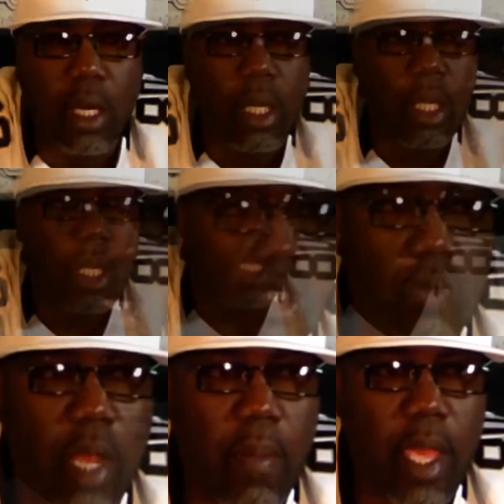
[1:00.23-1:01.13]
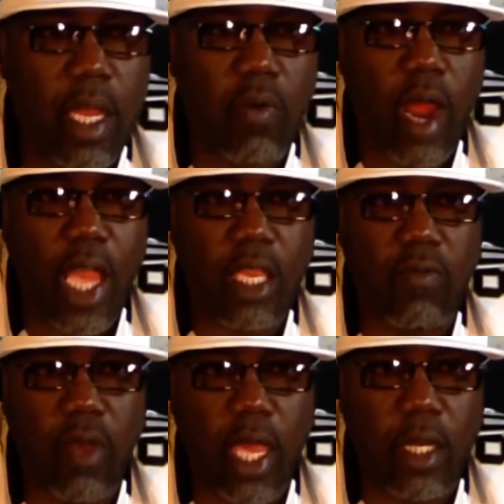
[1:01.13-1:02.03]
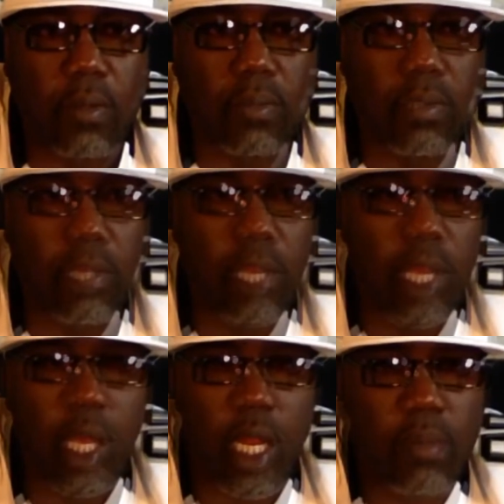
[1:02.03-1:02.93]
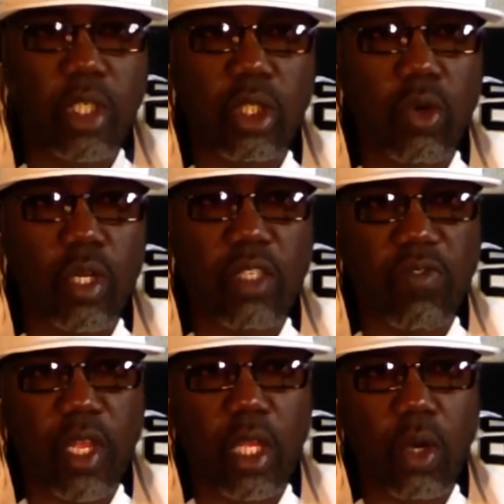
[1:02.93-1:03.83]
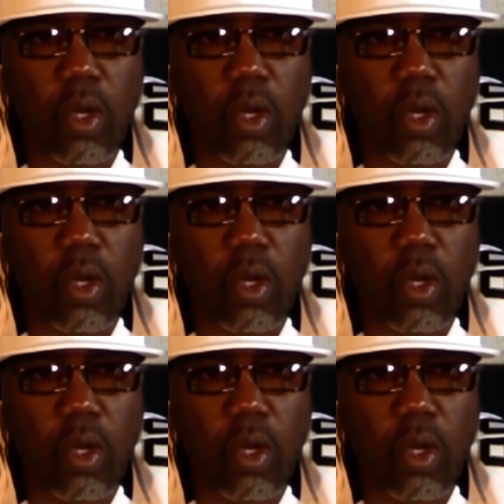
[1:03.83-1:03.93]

especially my man, the Iraqi Vet. And I'm just doing this video